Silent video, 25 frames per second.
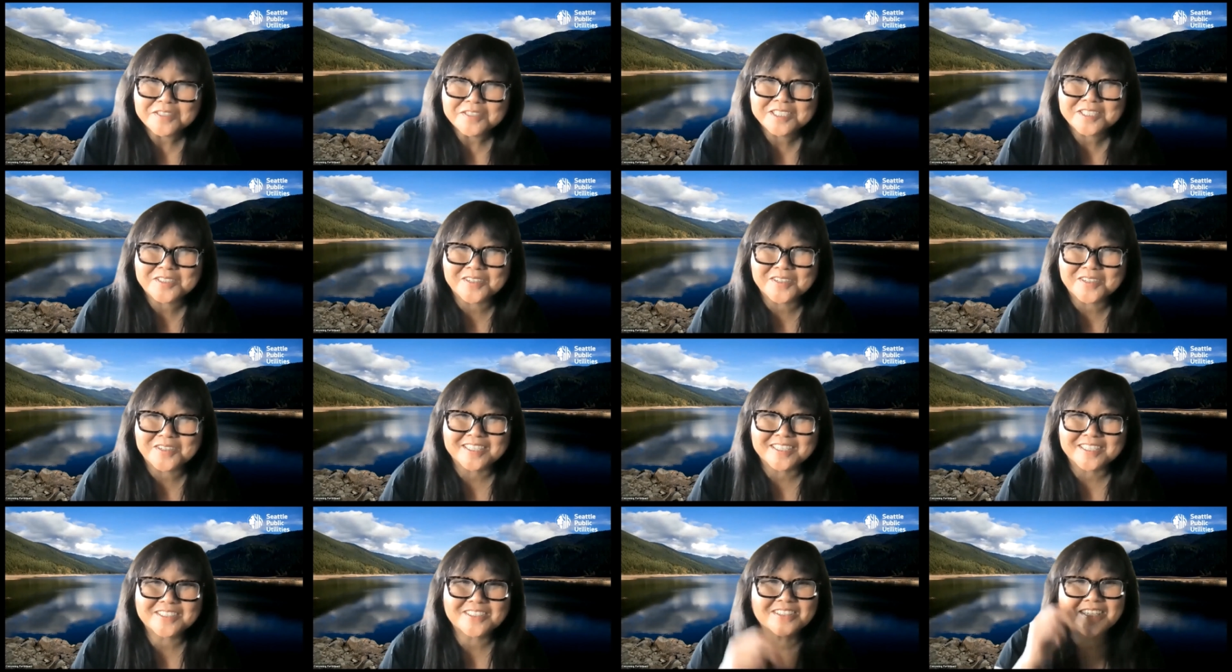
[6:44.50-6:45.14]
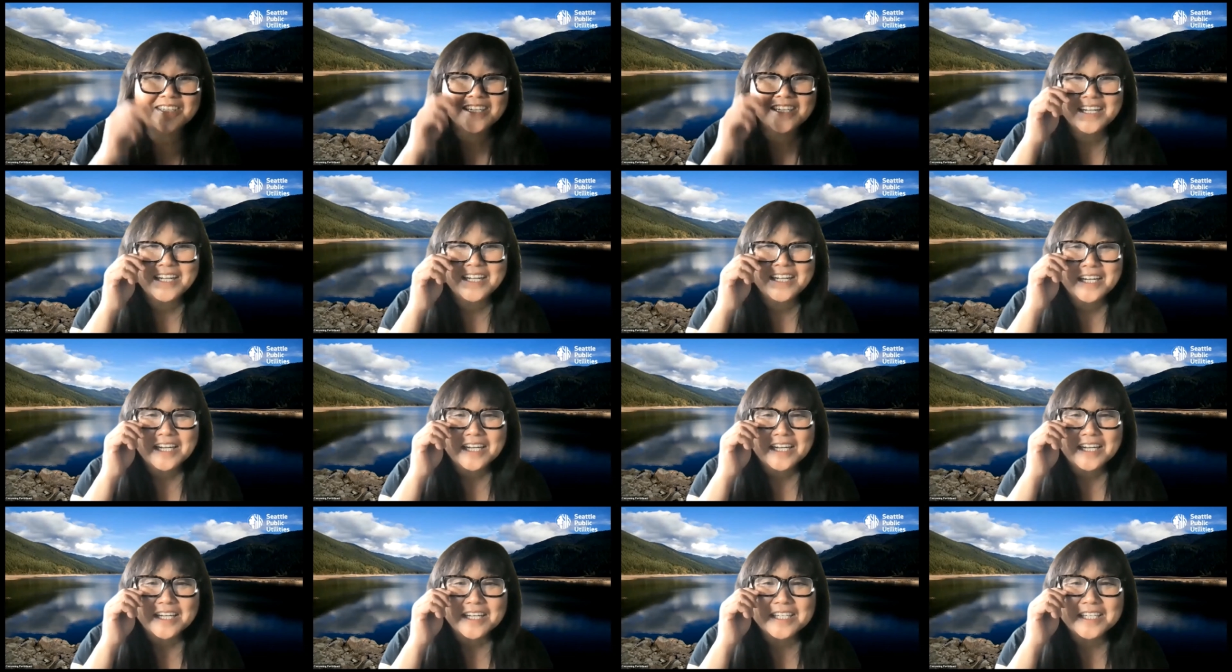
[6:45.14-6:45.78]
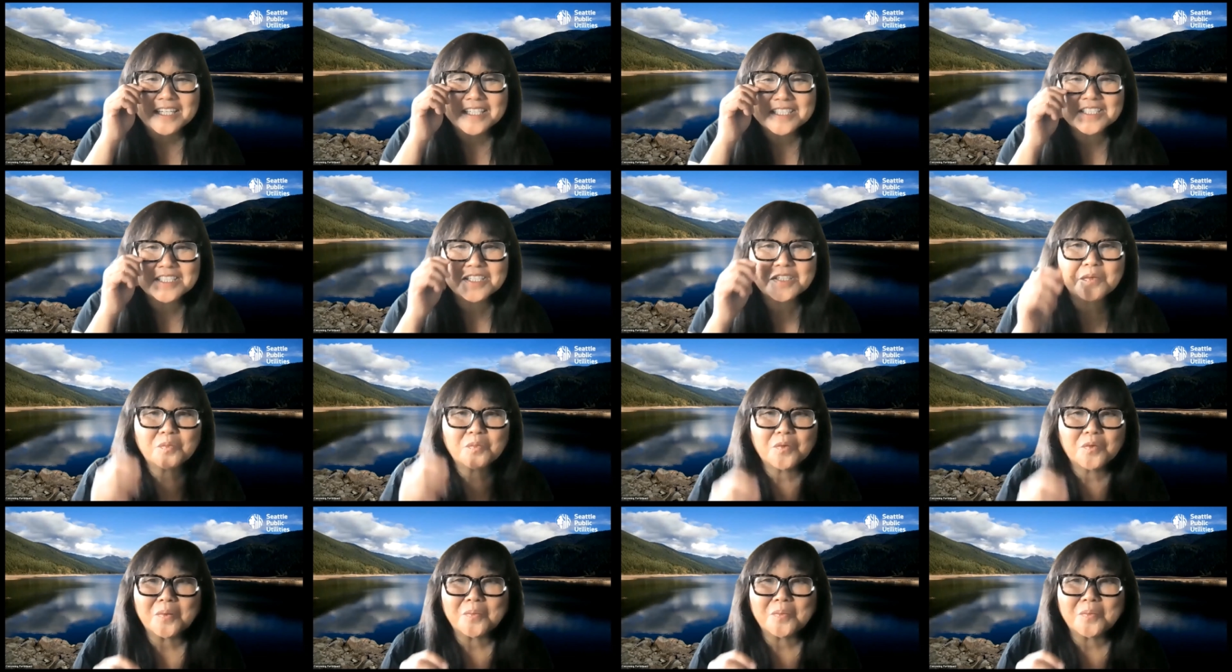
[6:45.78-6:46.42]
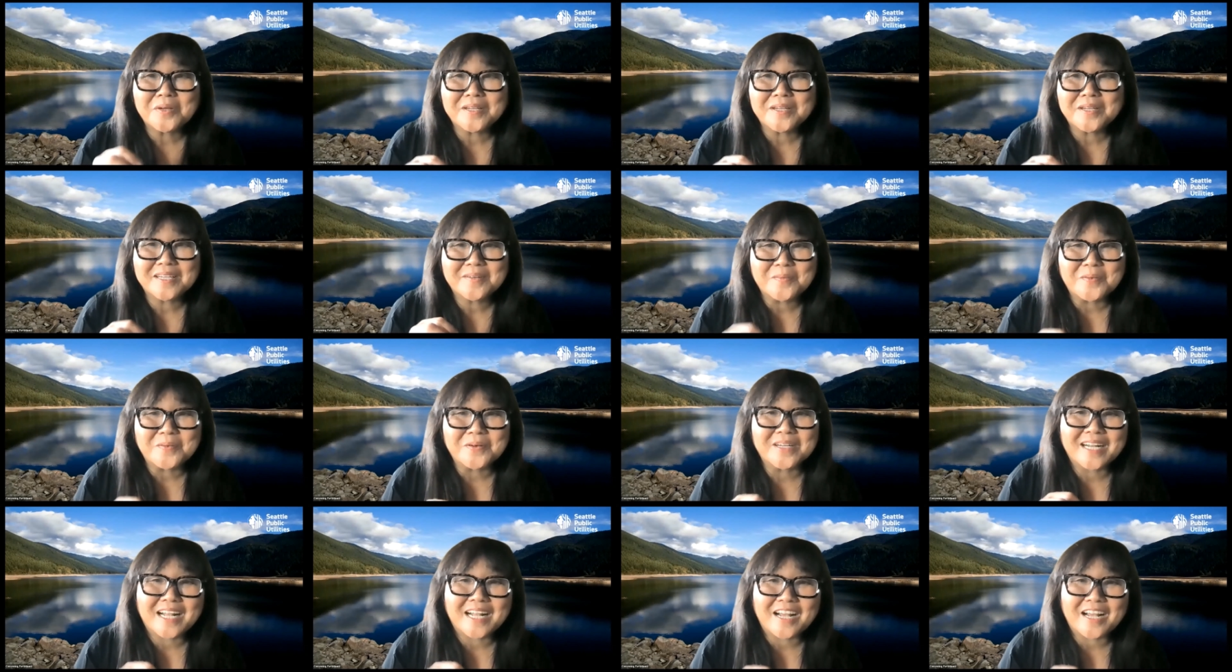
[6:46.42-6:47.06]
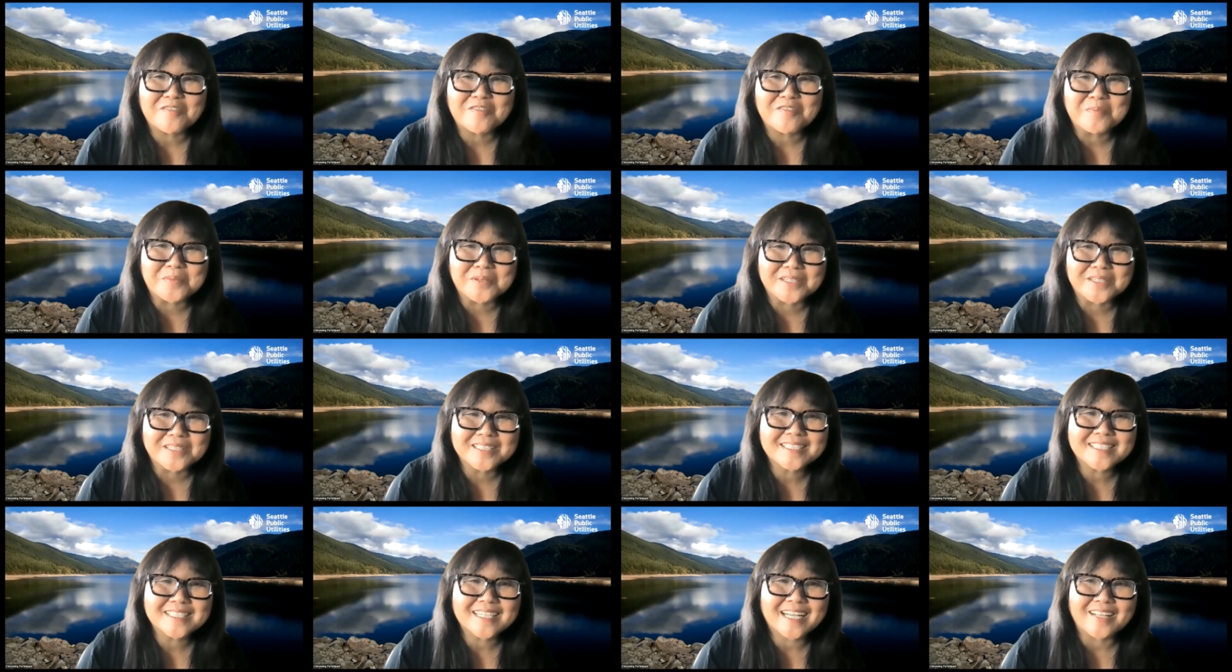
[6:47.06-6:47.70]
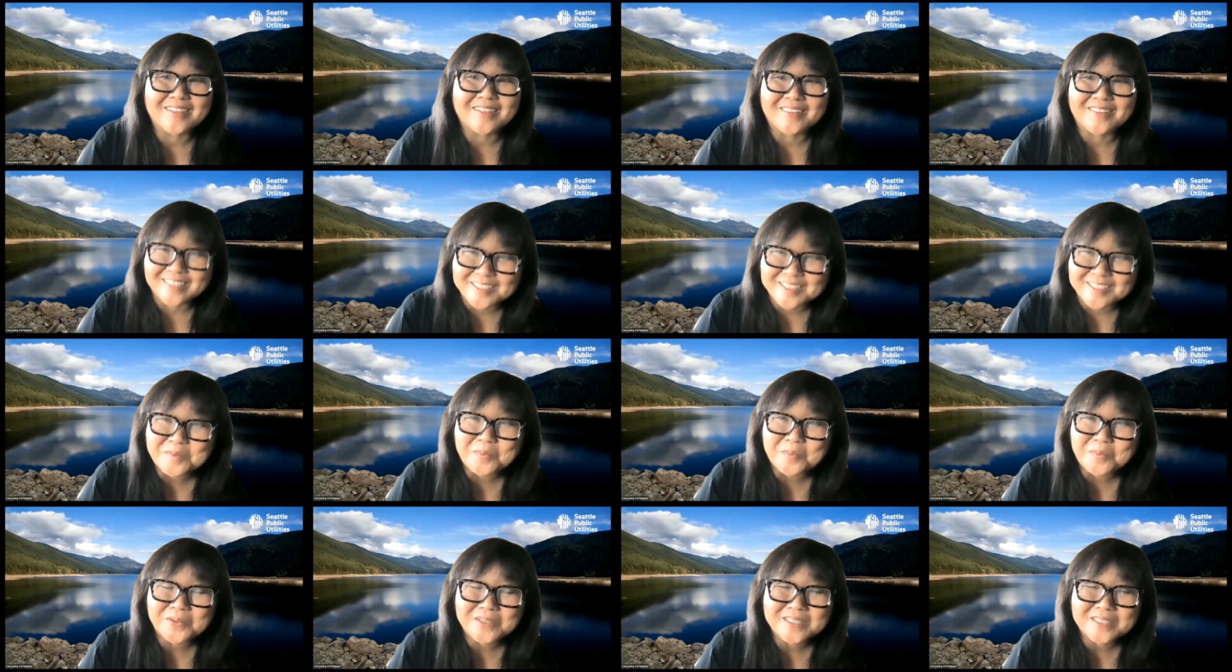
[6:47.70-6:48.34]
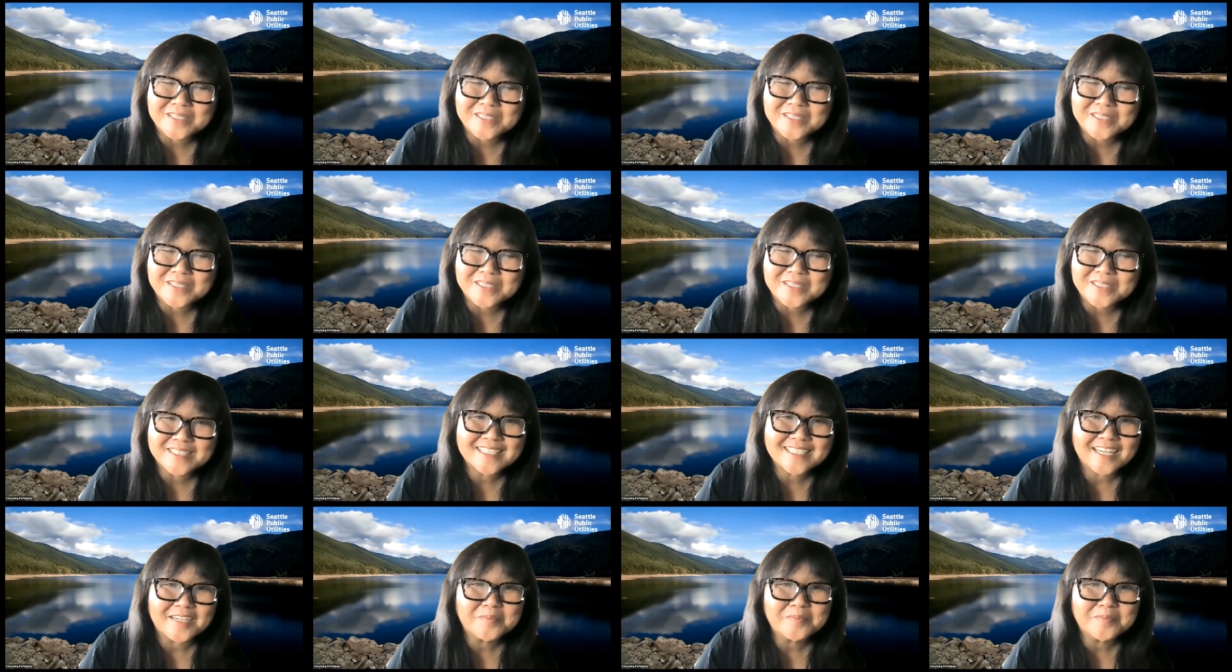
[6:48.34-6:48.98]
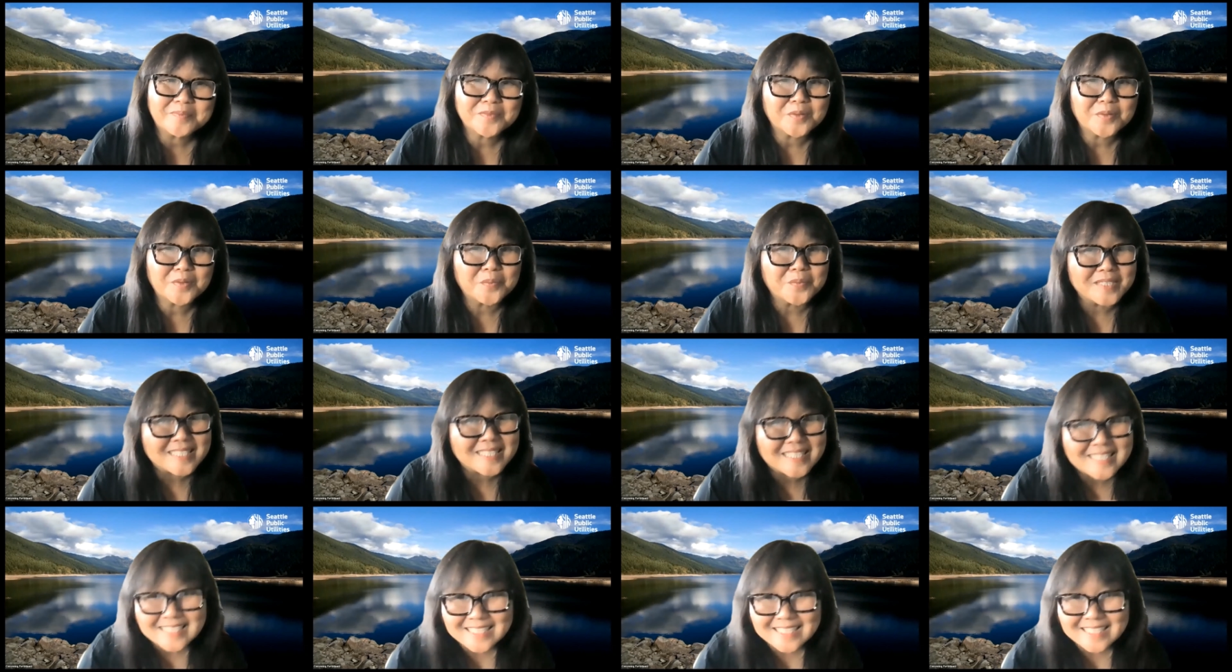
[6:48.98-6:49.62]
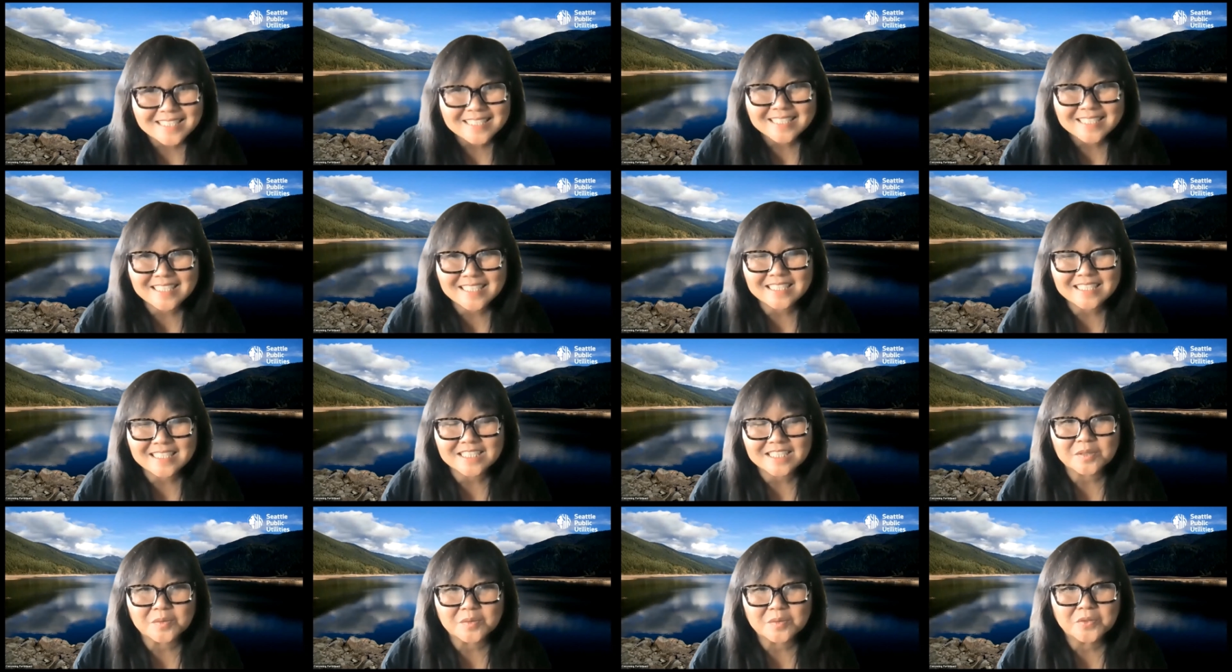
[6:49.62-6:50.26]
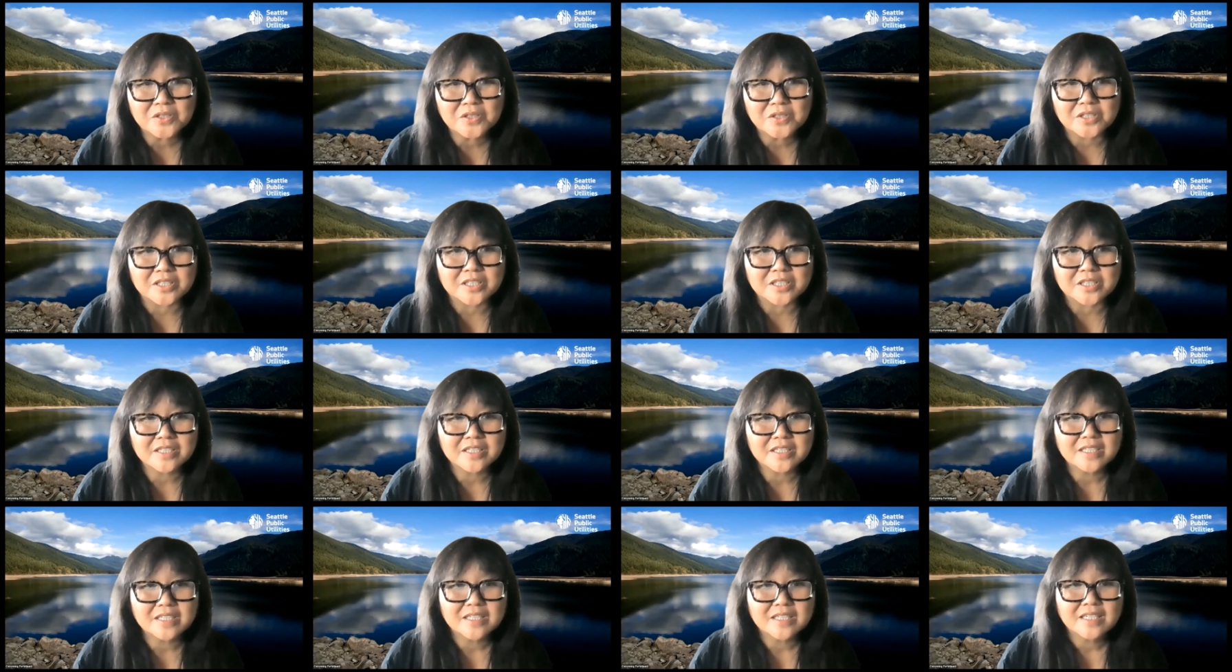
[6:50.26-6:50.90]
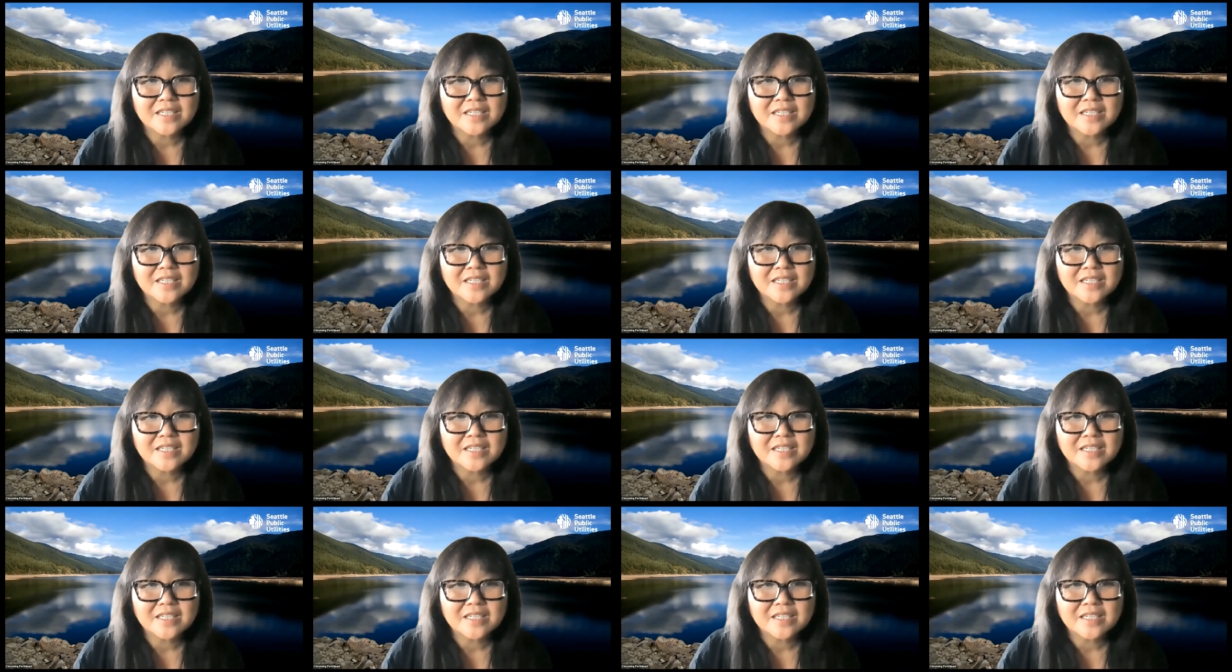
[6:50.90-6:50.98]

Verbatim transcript: infrastructure isn't what we would have built at this point in time, we still need it to work.